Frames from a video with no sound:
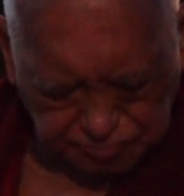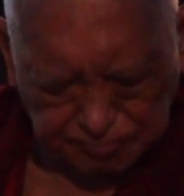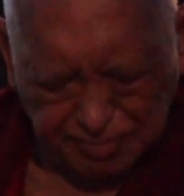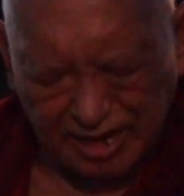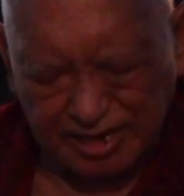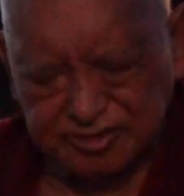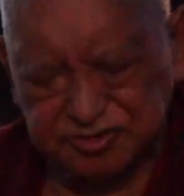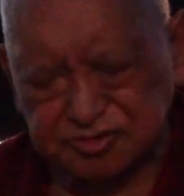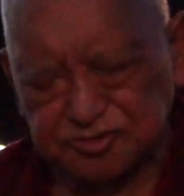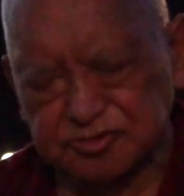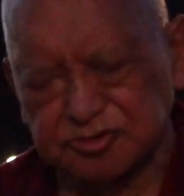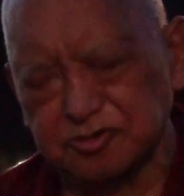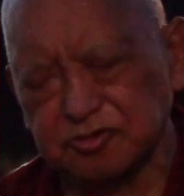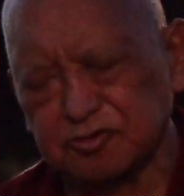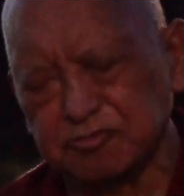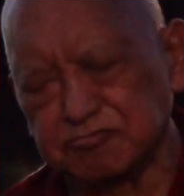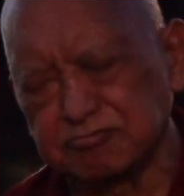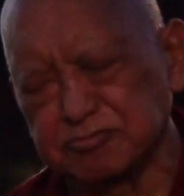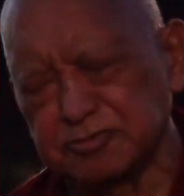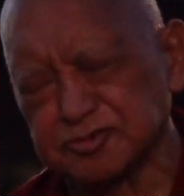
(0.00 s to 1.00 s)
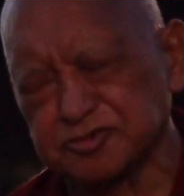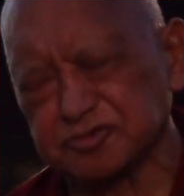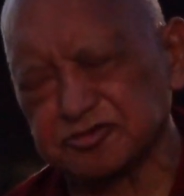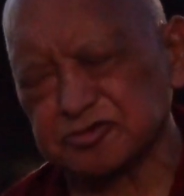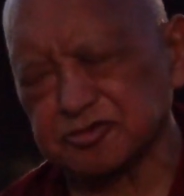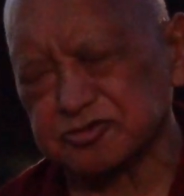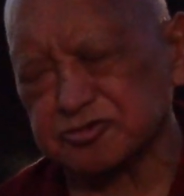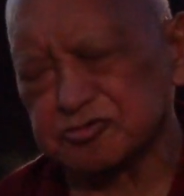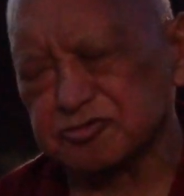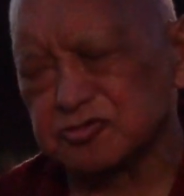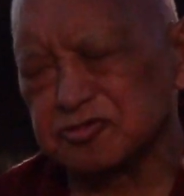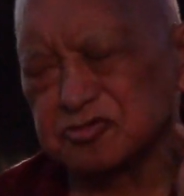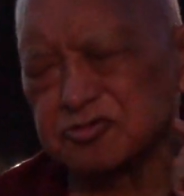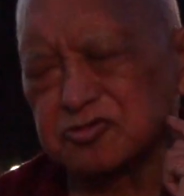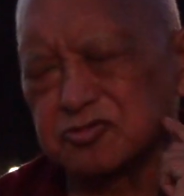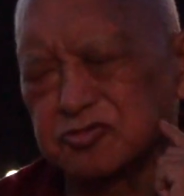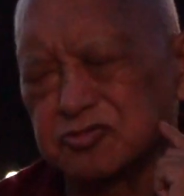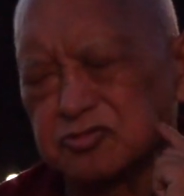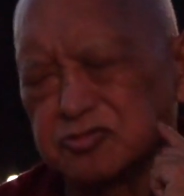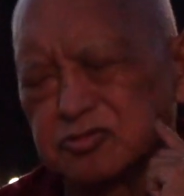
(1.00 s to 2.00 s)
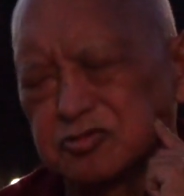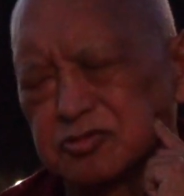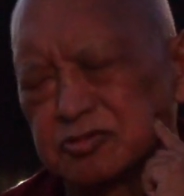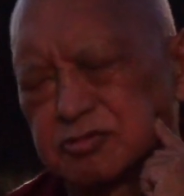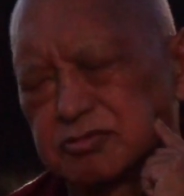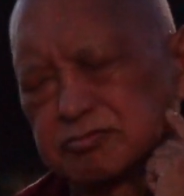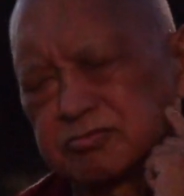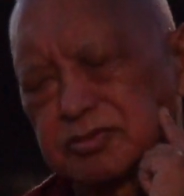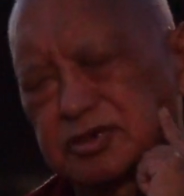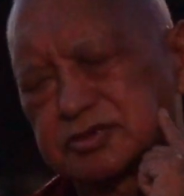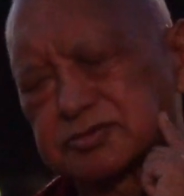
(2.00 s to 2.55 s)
bite you, mosquito, ooh,